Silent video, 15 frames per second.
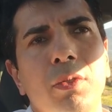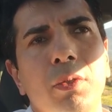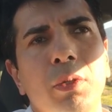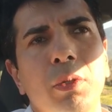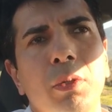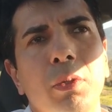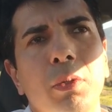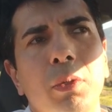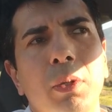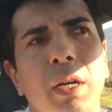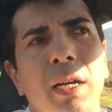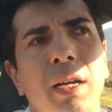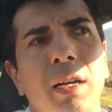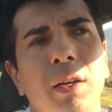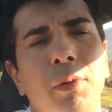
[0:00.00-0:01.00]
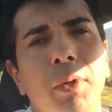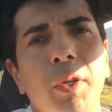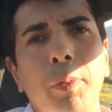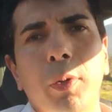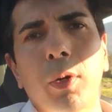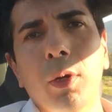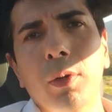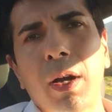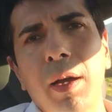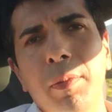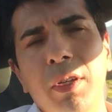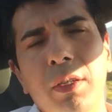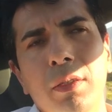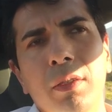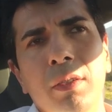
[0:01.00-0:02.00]
to
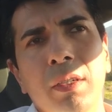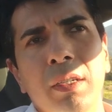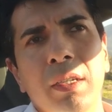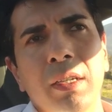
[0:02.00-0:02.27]
reprogram it.